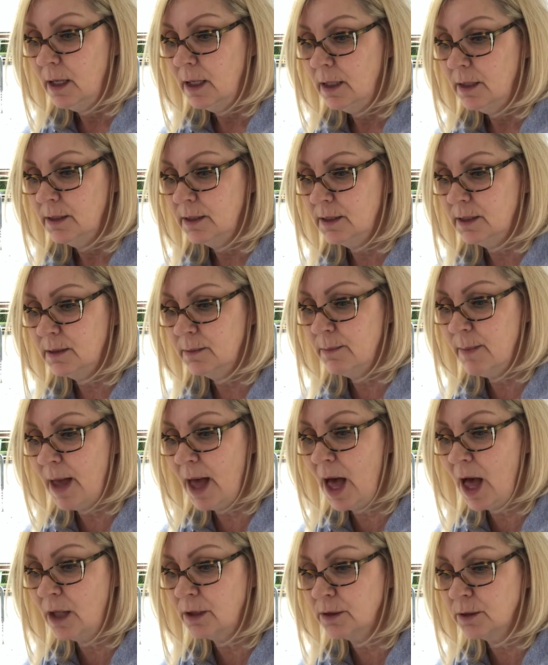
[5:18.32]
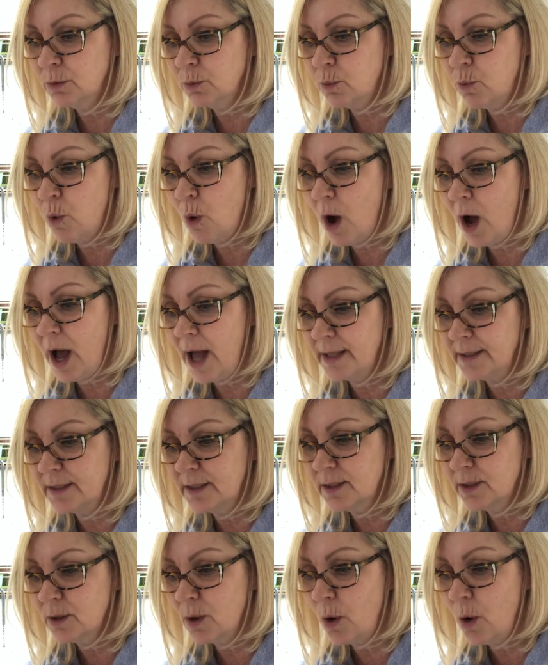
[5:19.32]
Smells what?
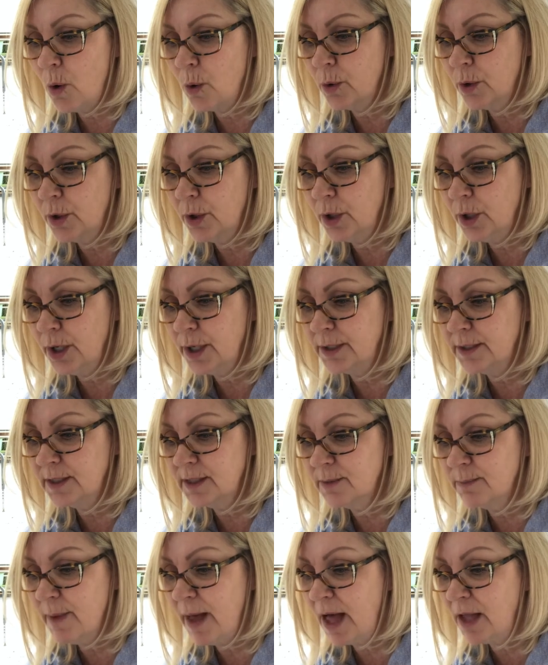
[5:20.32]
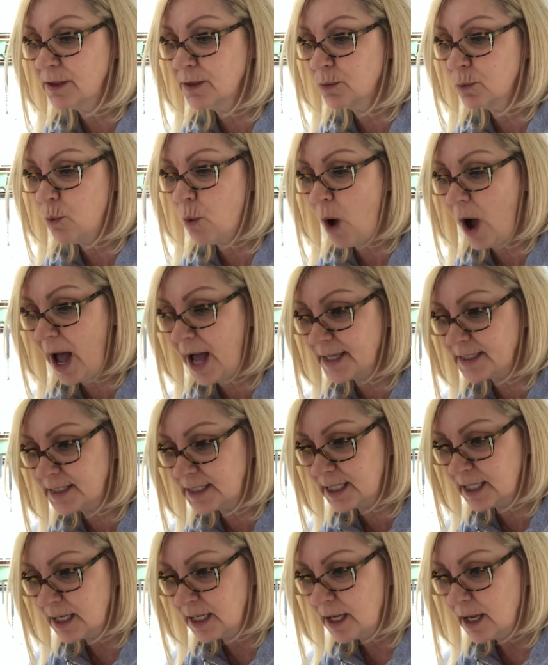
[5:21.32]
So good. Smells
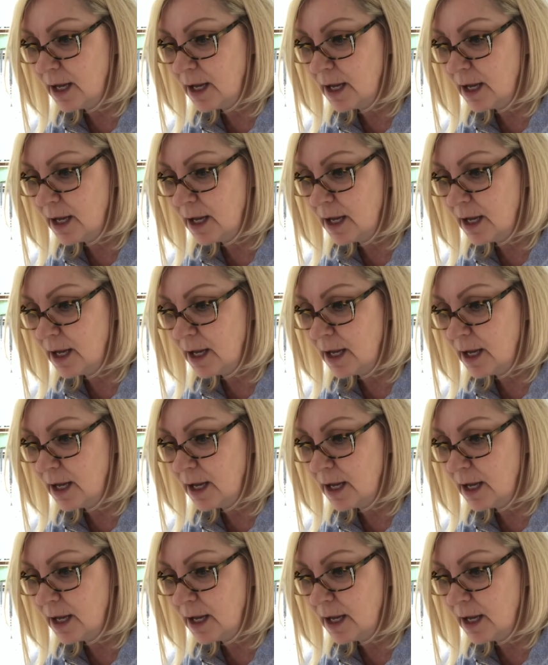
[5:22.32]
what?